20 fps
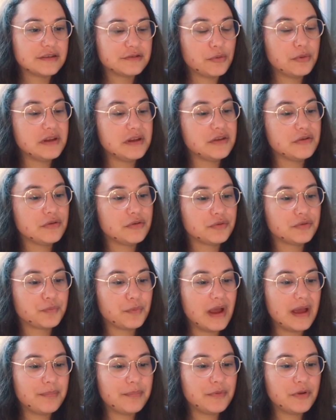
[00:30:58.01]
20-year-old
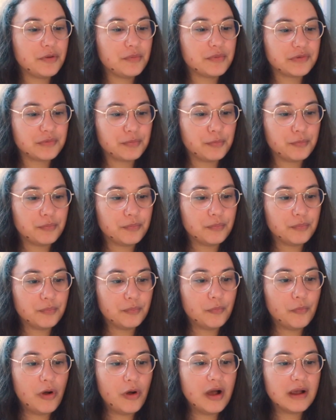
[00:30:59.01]
rapper was
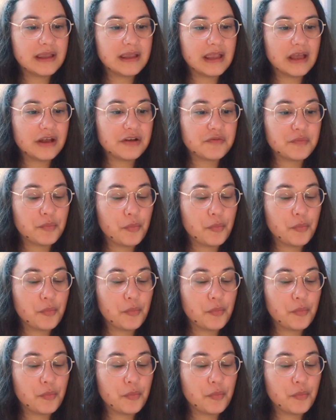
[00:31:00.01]
walking out of